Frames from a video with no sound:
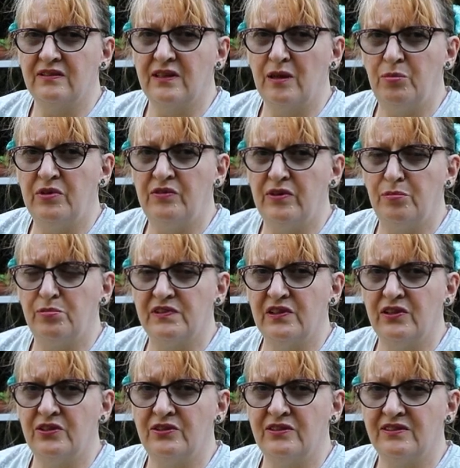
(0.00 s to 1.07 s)
couple of
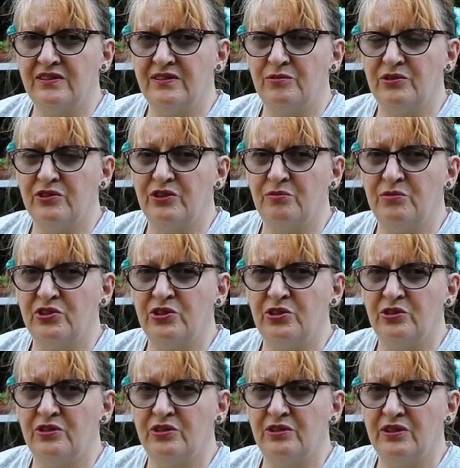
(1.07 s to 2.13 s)
episodes, which I'm sure